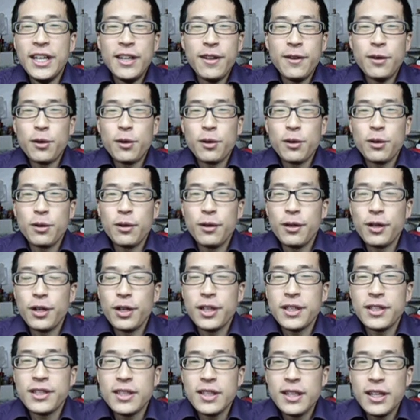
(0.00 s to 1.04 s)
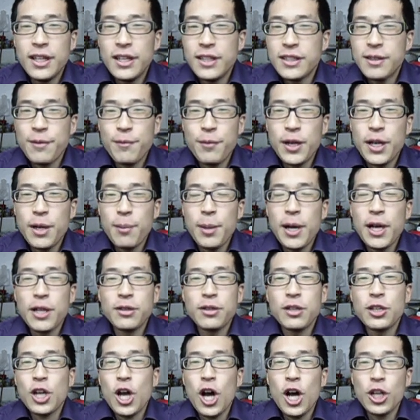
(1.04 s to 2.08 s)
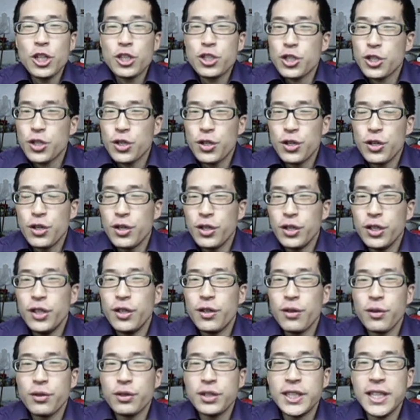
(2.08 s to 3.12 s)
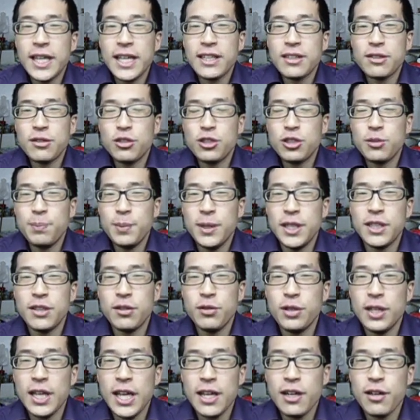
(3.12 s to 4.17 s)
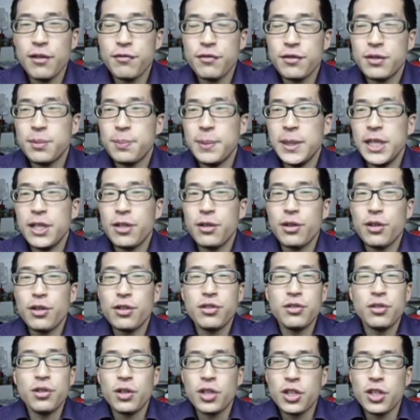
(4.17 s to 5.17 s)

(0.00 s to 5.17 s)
You don't learn something about the culture. You don't get to speak to native speakers. Uh,